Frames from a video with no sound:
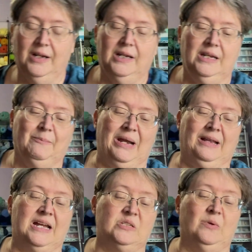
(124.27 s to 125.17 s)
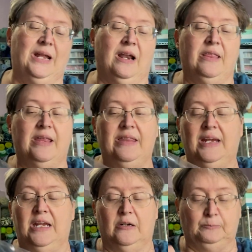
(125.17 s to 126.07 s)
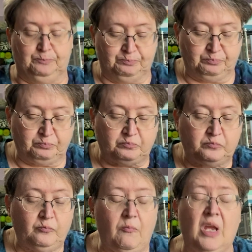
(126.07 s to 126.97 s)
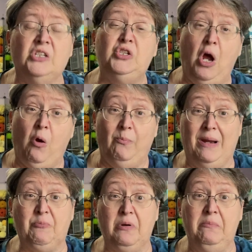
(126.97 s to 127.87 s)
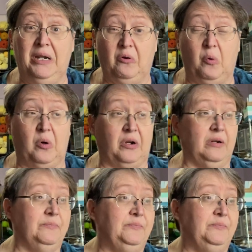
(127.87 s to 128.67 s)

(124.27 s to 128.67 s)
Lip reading: get my last one out of the thing here. So my premiere order,